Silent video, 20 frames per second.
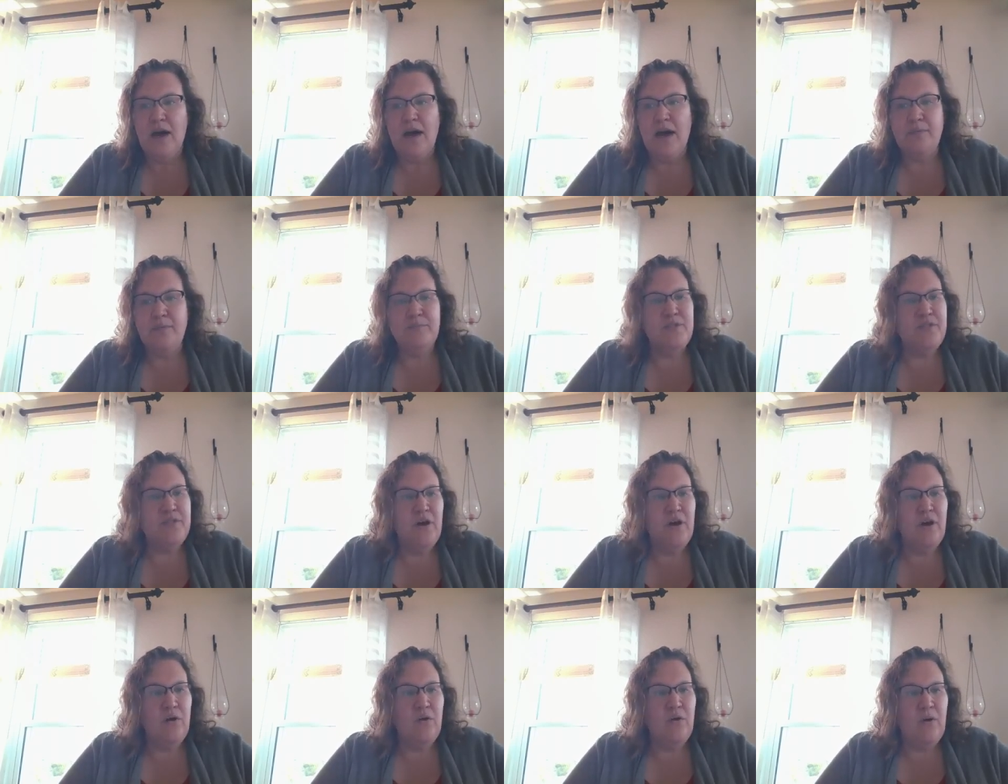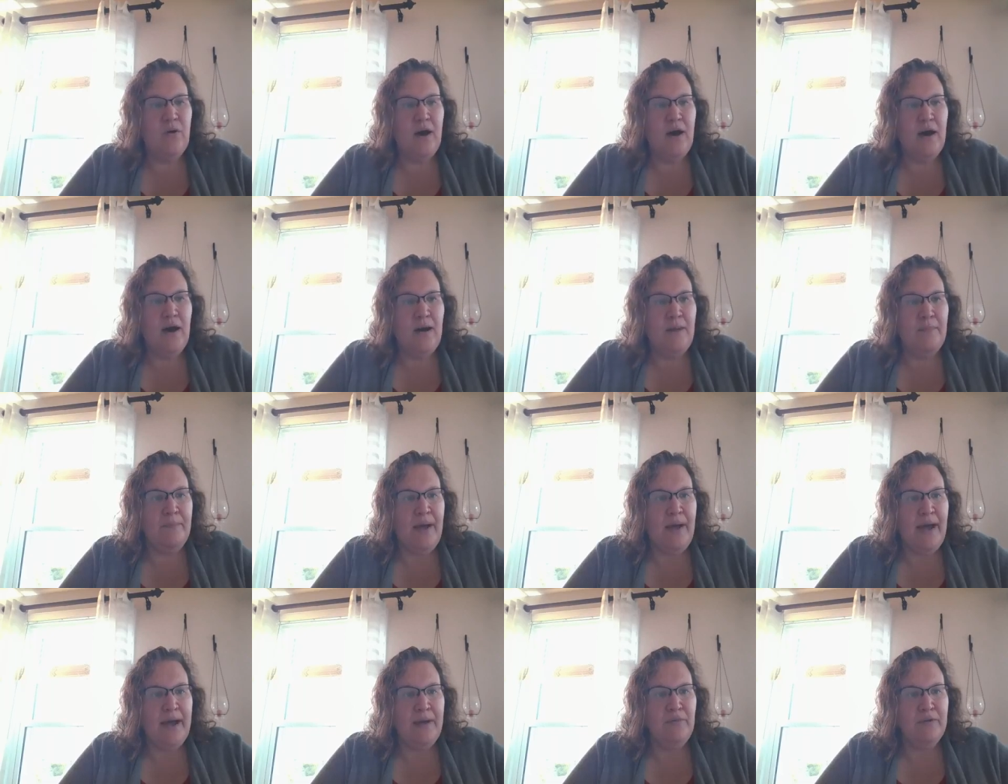Um, so
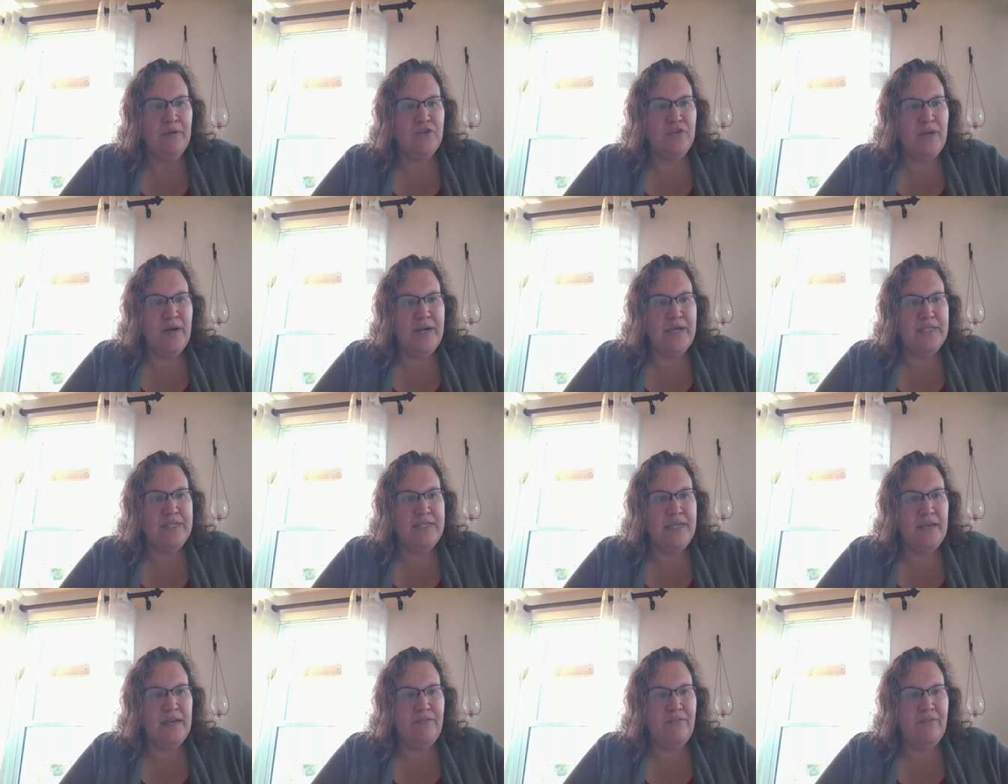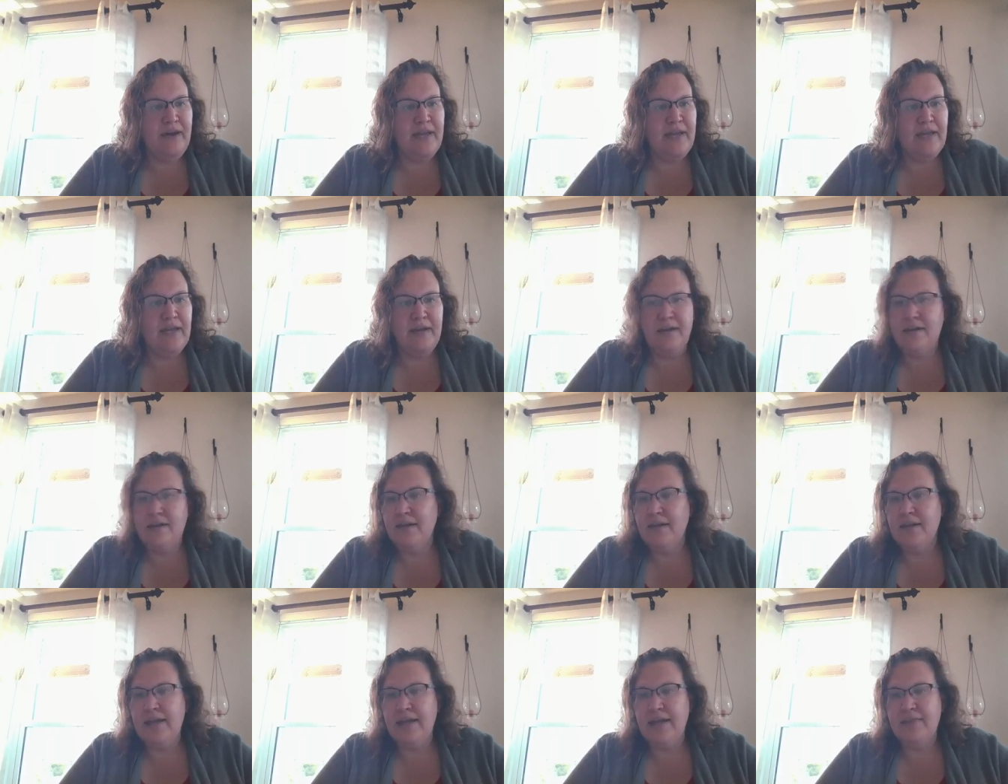um, I will try to see if I
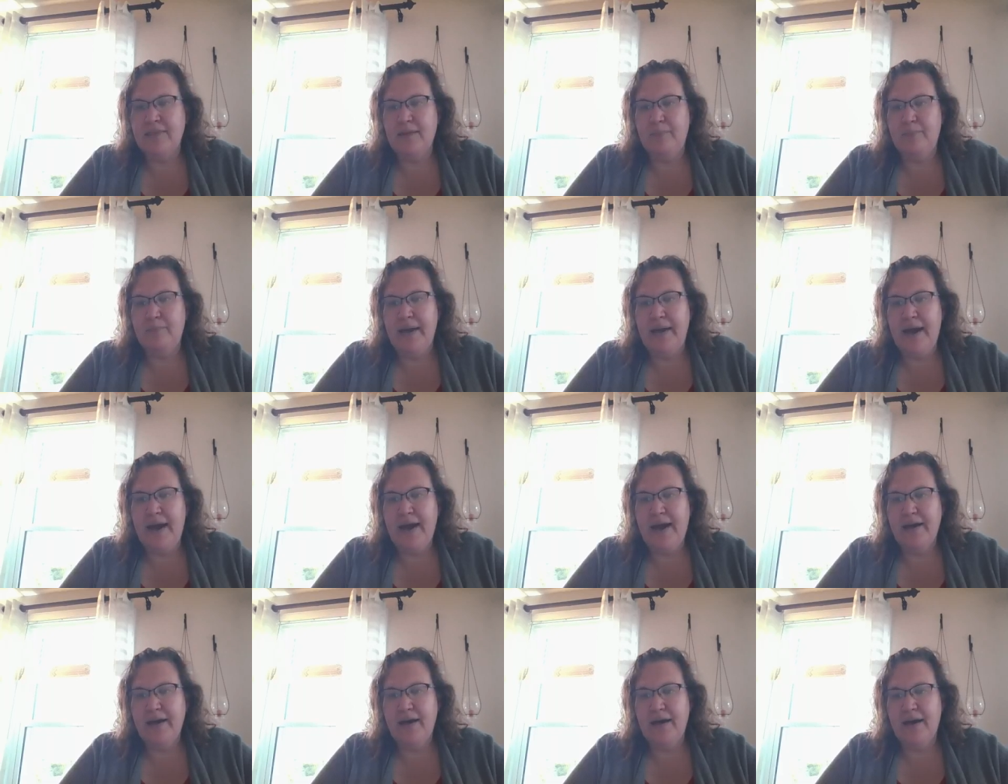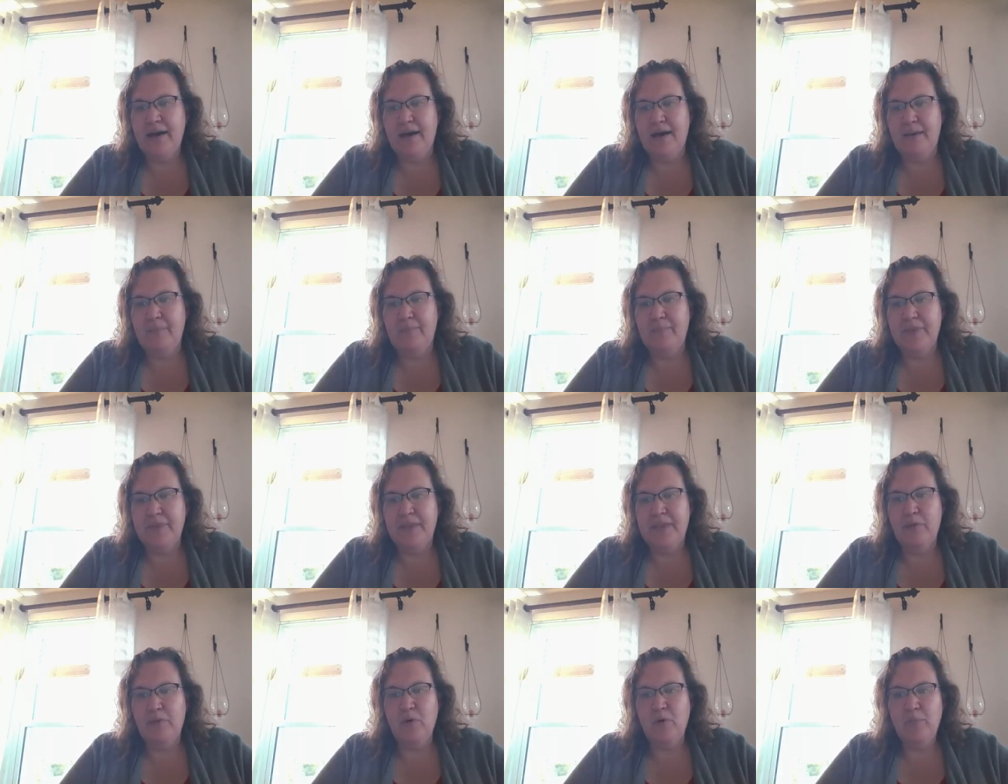can get them back. Um,
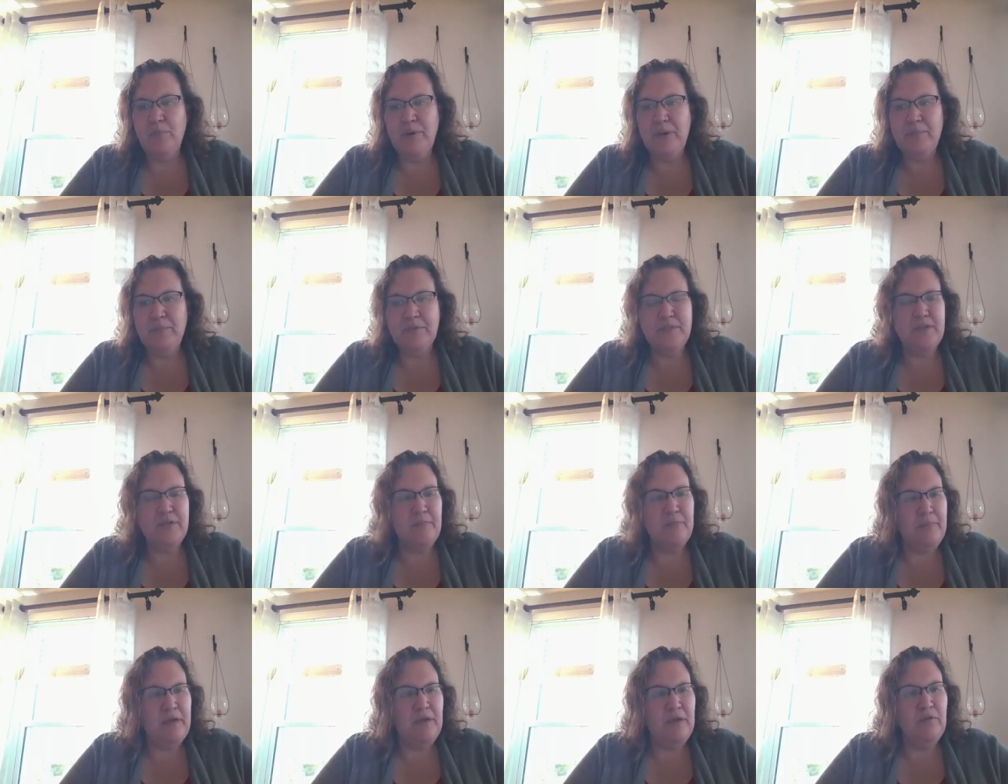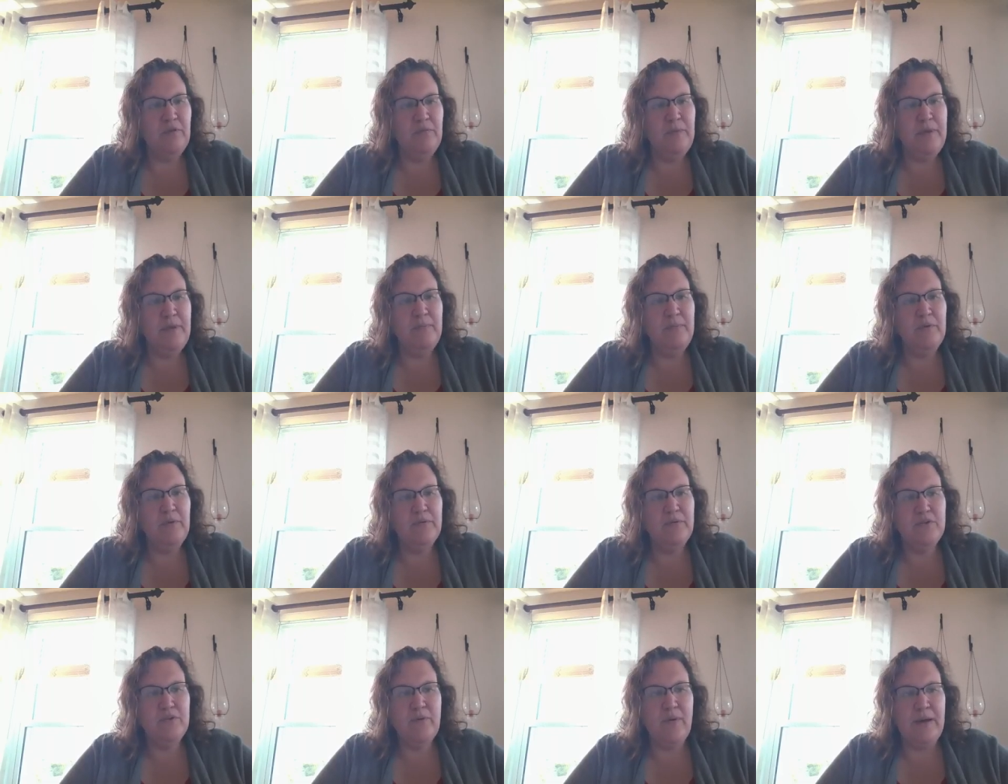they won't be able to meet with
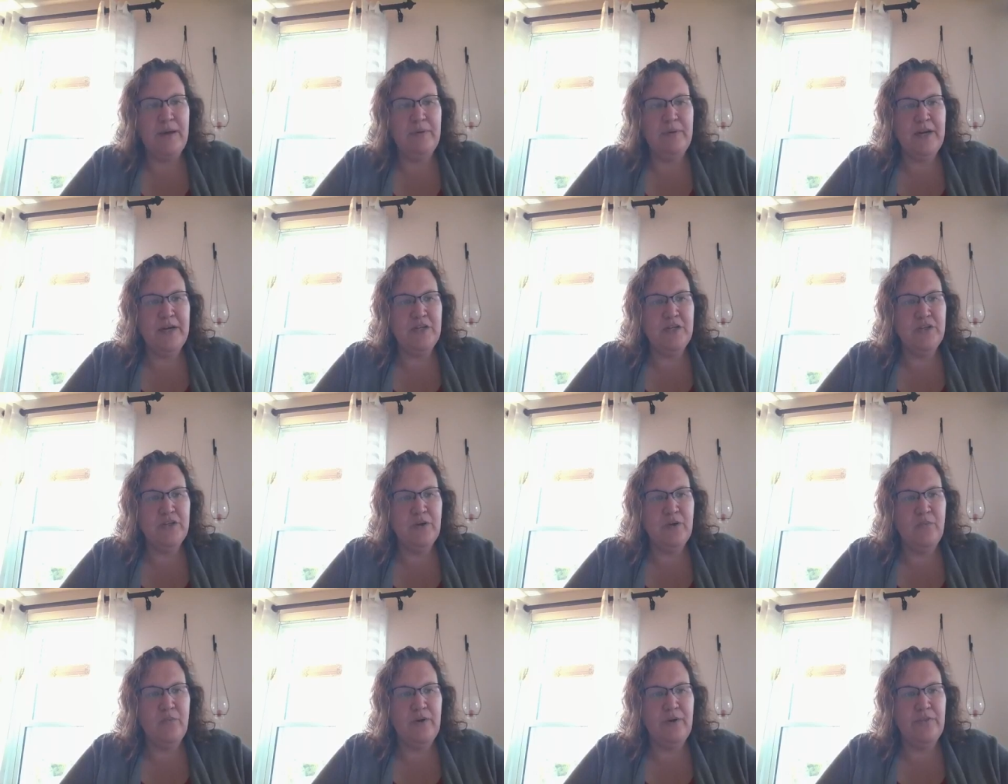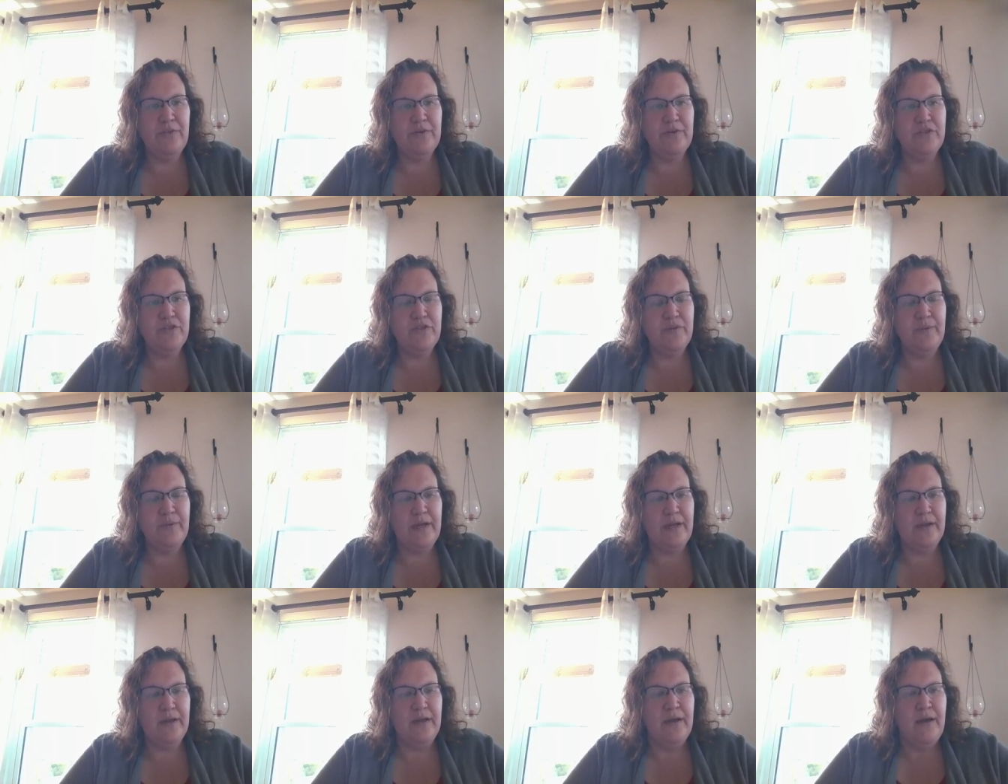people, so I'm not sure what they're
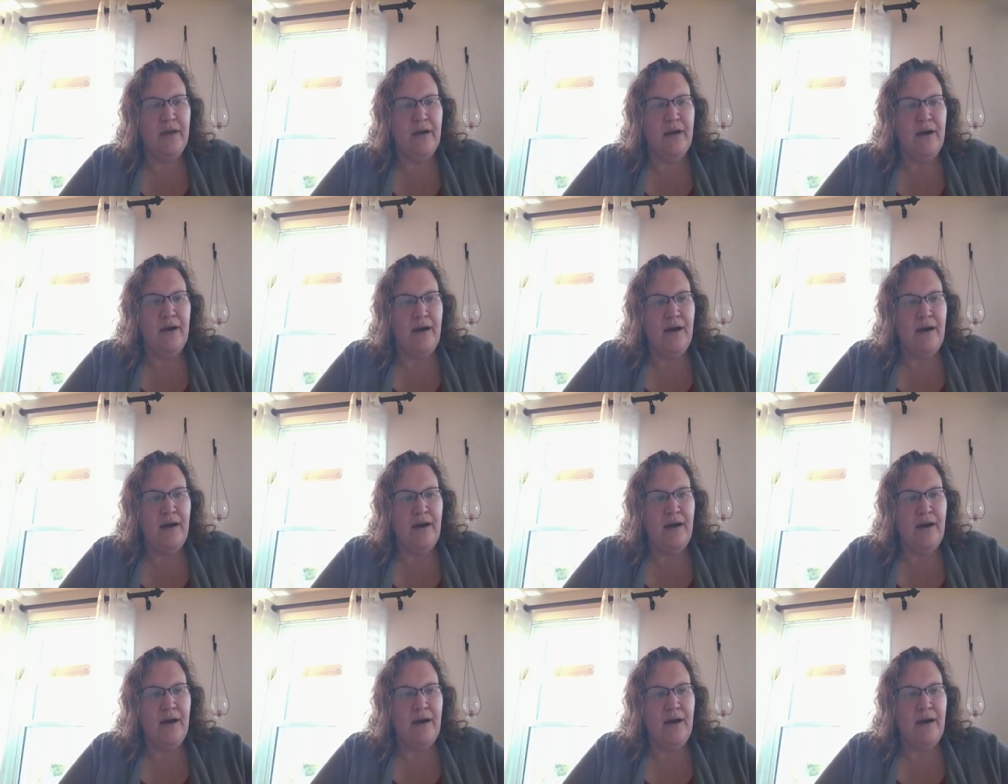doing.